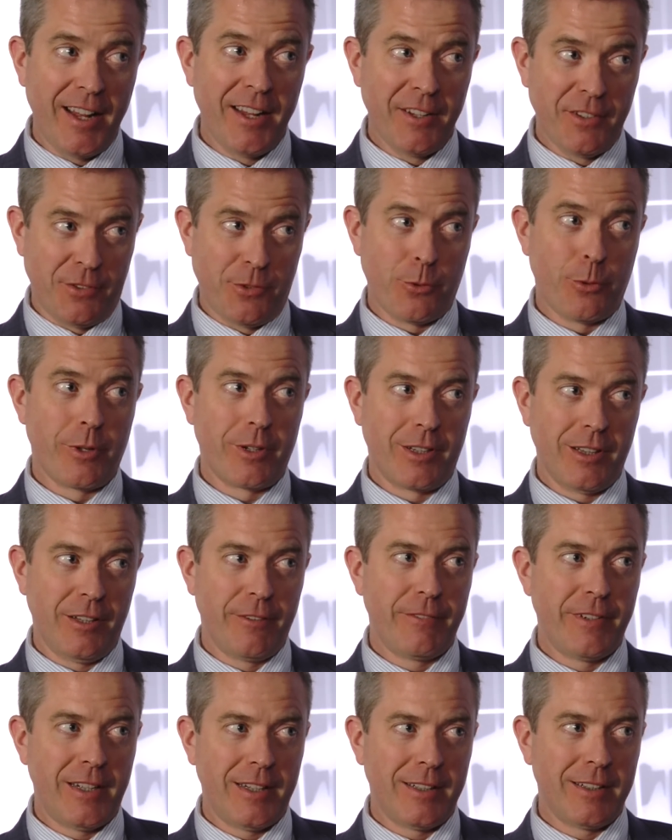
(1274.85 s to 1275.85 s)
historical
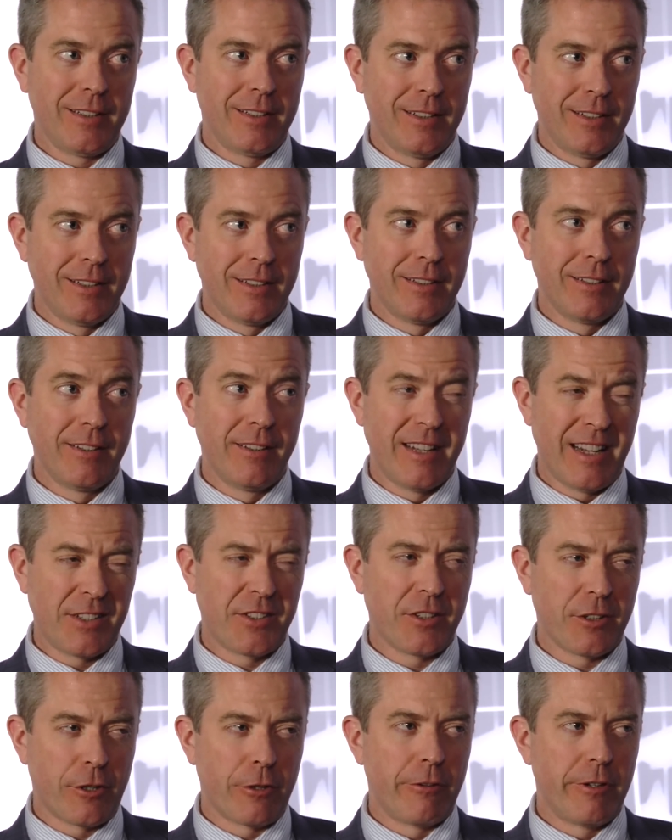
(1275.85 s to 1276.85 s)
event.
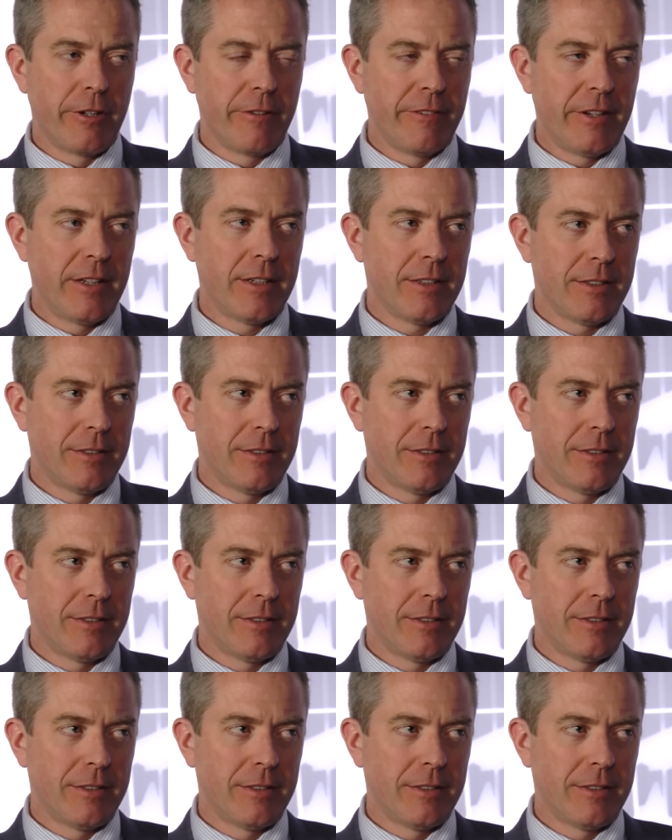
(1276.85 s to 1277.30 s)
That's a current event.